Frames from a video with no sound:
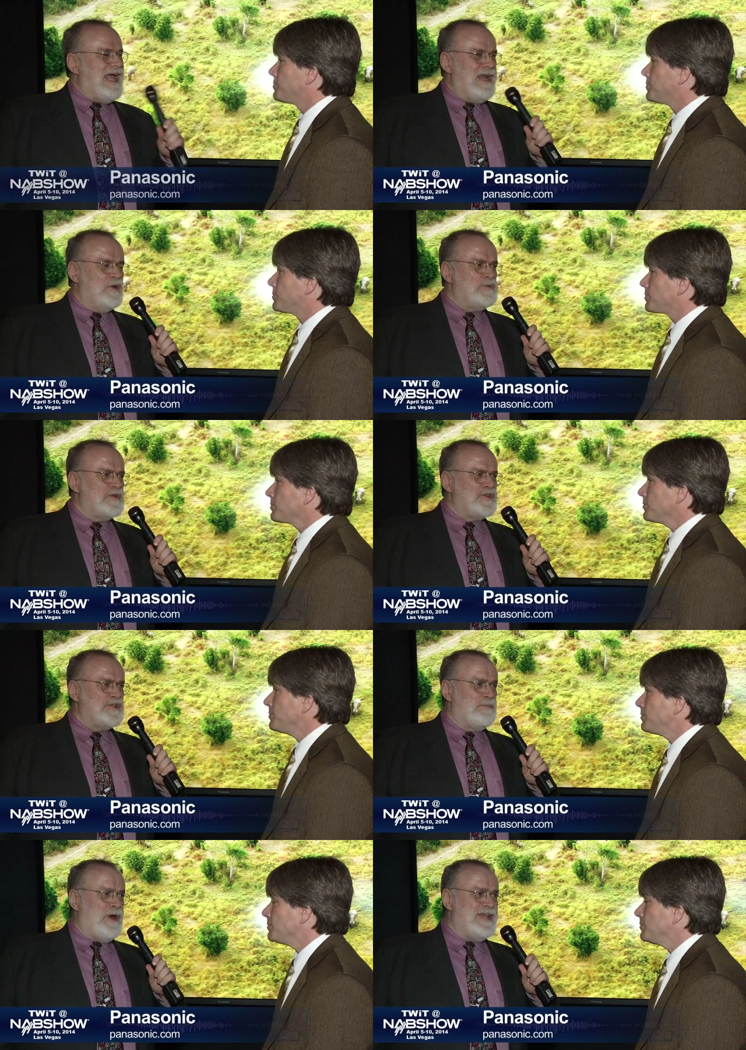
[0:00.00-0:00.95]
Speaker 1: I don't suppose
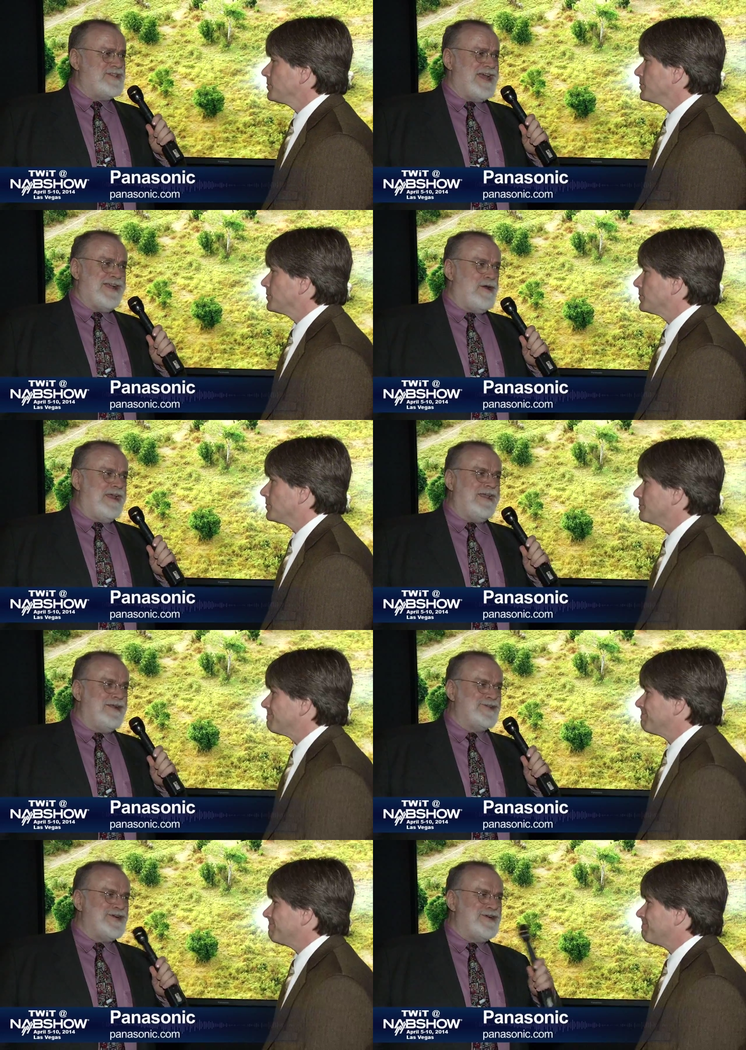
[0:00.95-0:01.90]
there's a price tag on it
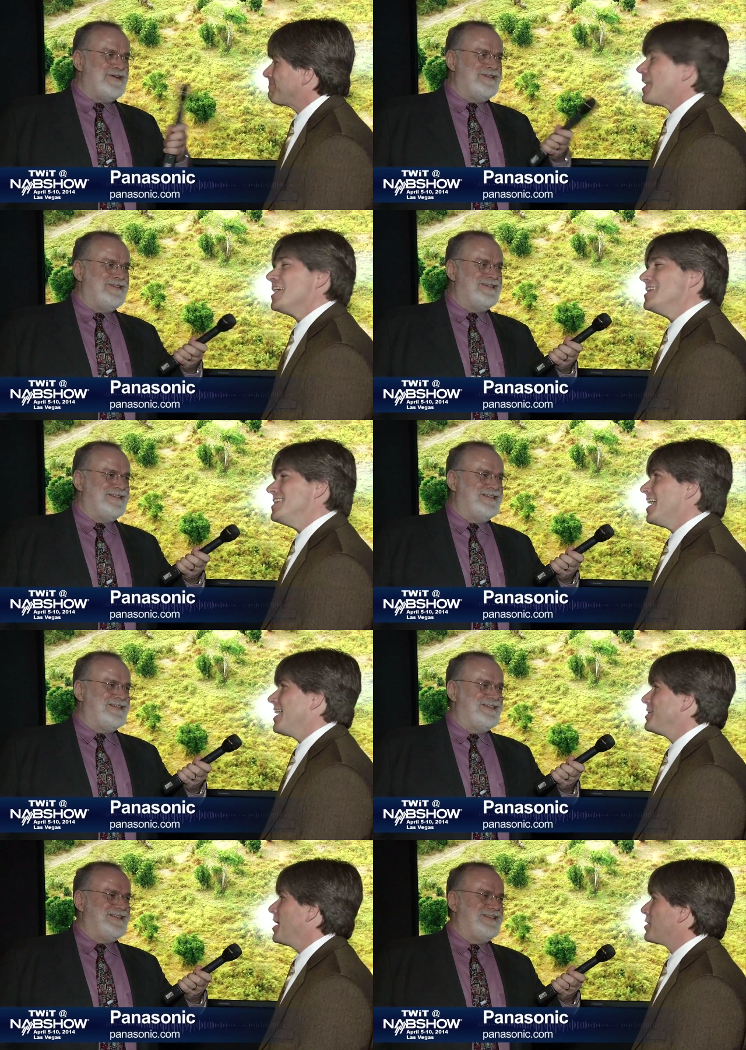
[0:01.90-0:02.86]
yet, is there?
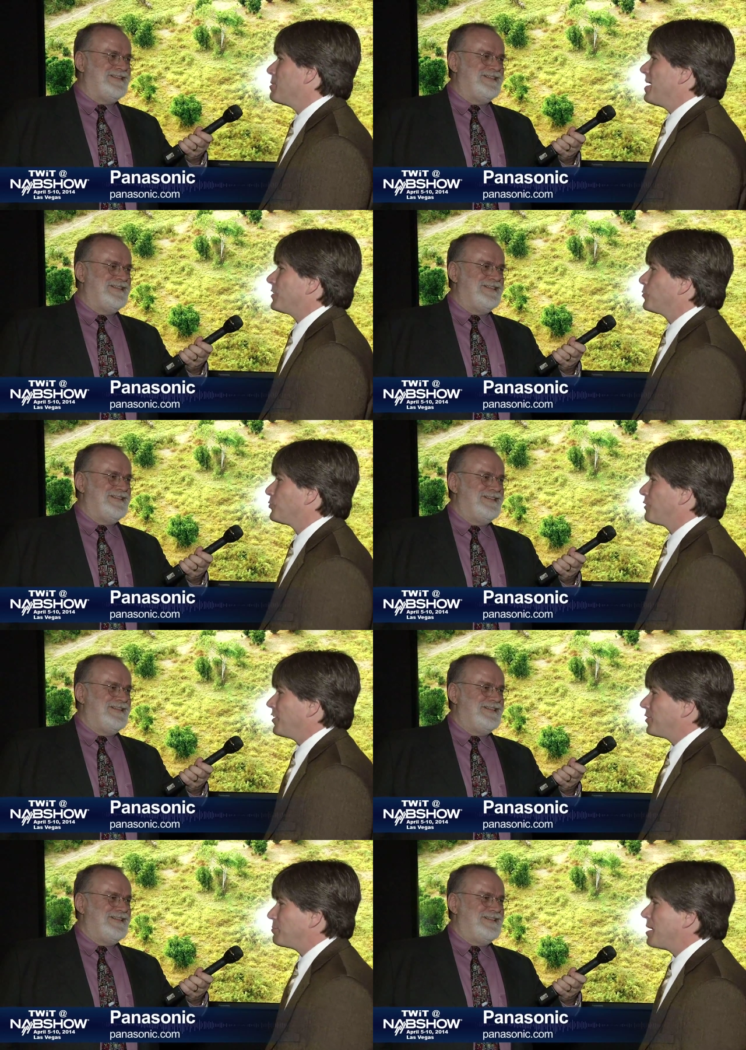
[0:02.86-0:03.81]
Not yet. Come back to us
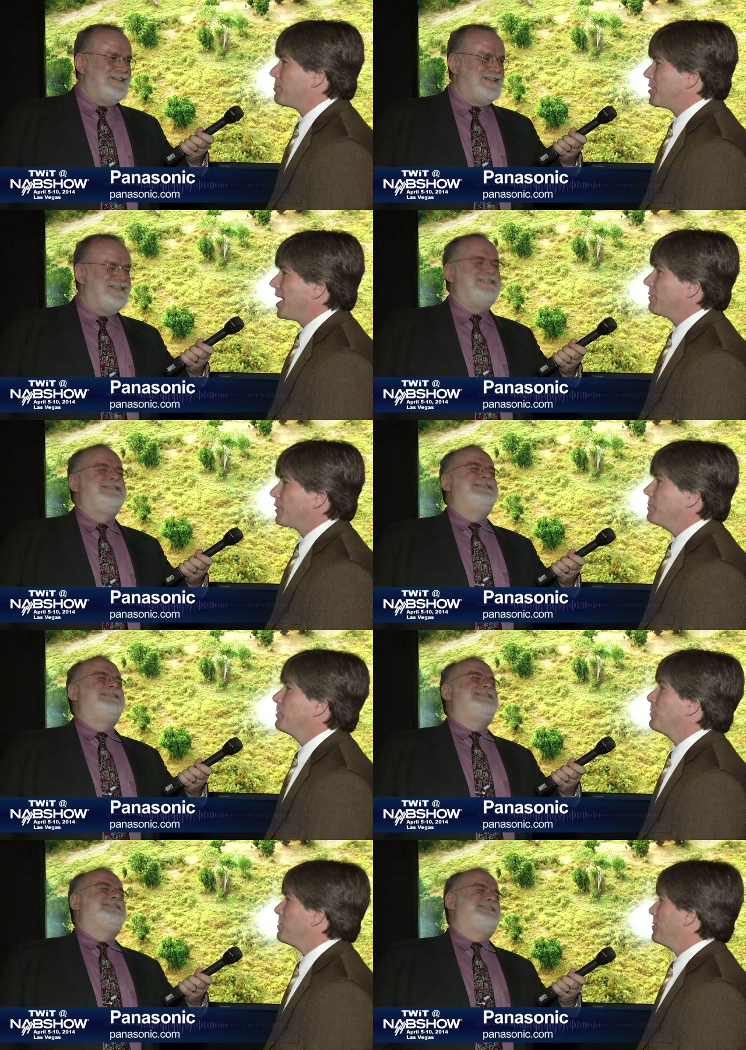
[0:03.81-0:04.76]
around September
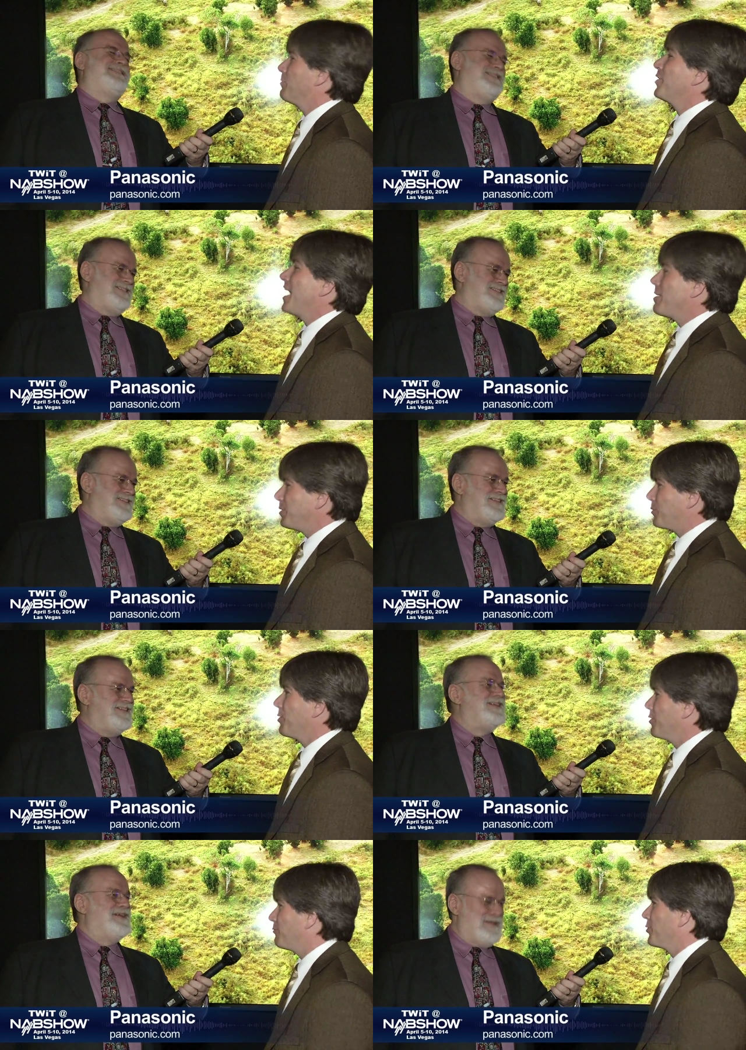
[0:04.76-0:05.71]
timeframe, and we'd be more than happy to
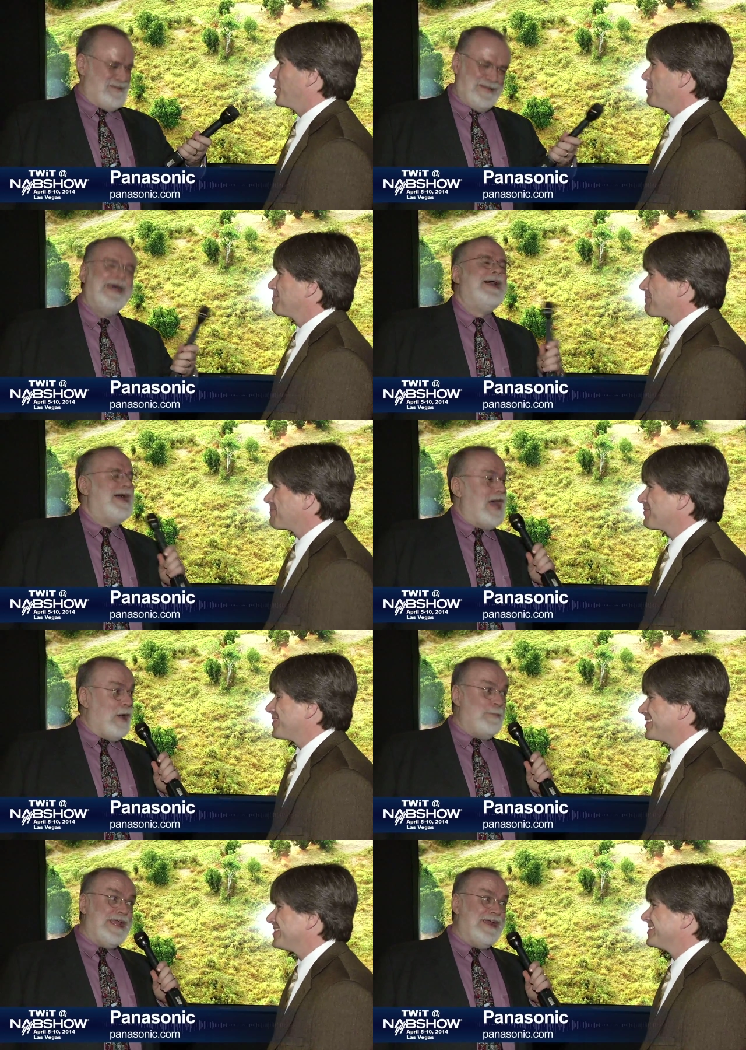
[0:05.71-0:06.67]
quote it for you.
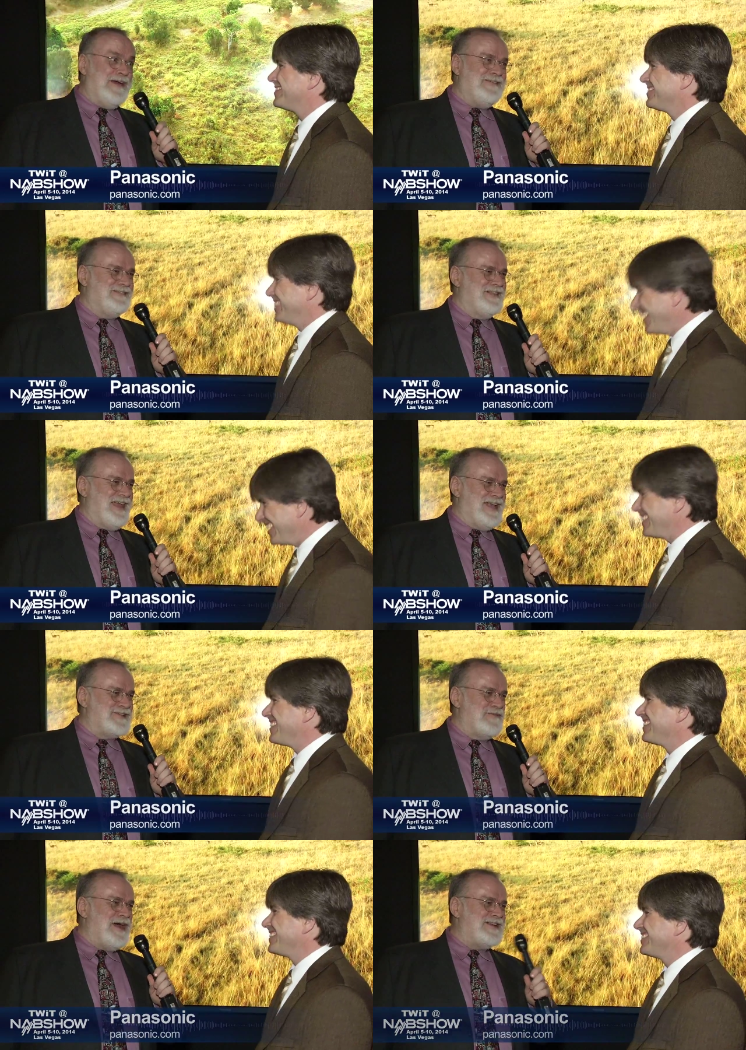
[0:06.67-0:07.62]
I'll be here.
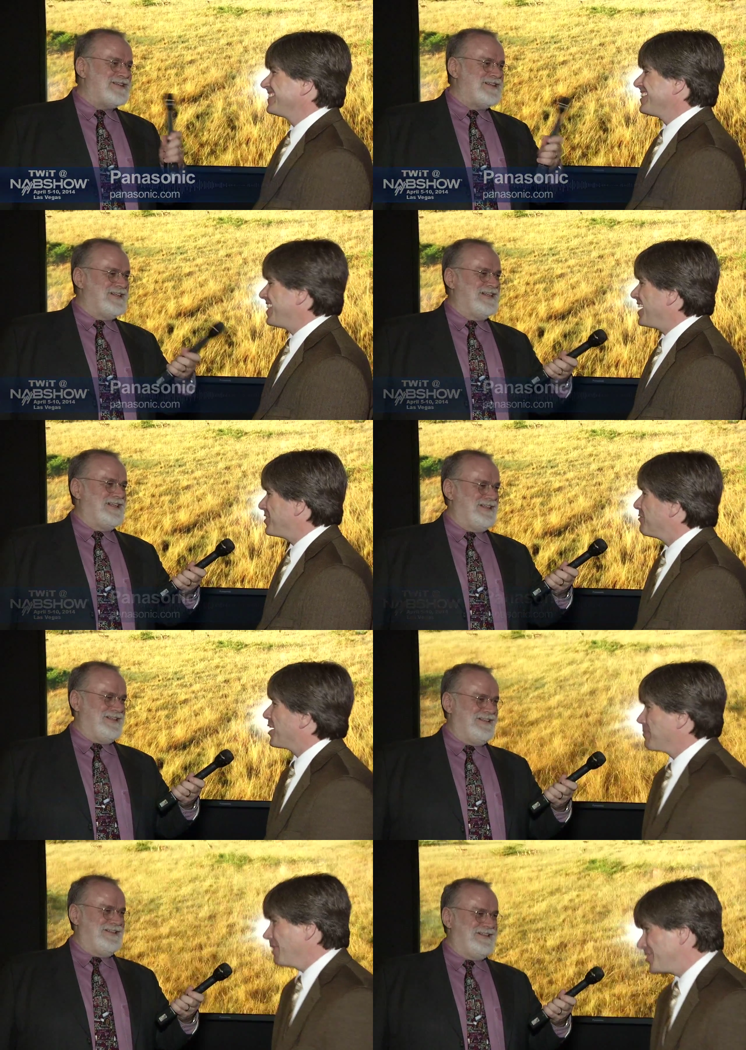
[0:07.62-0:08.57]
Thanks so much. Thank you
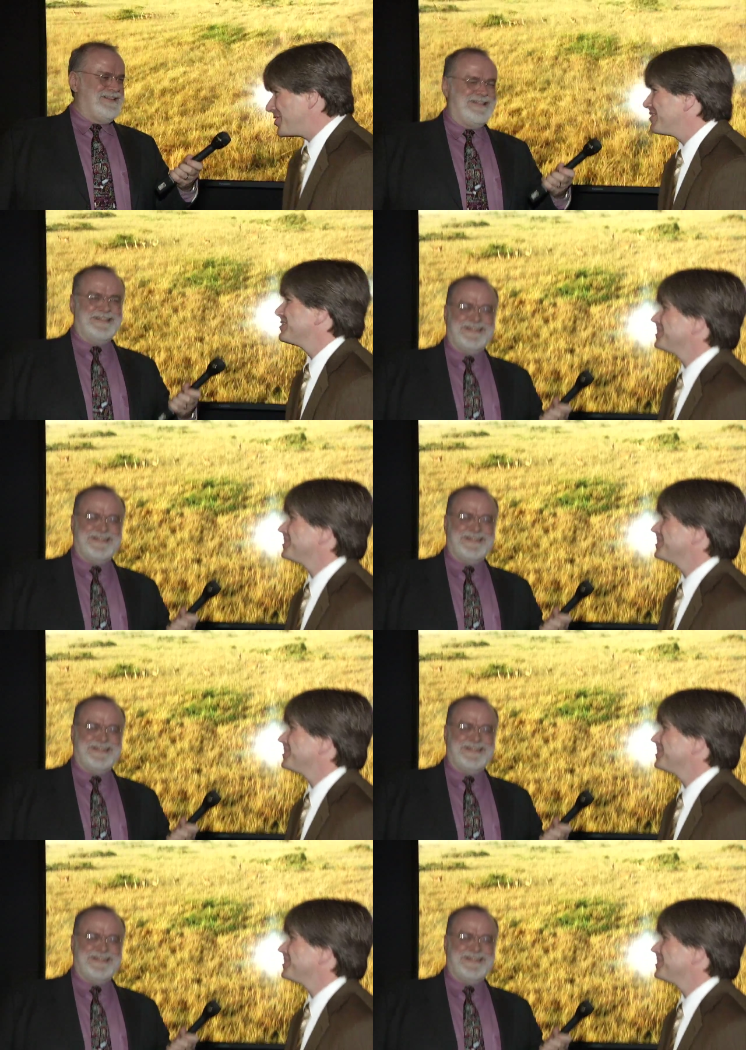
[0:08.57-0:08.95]
very much.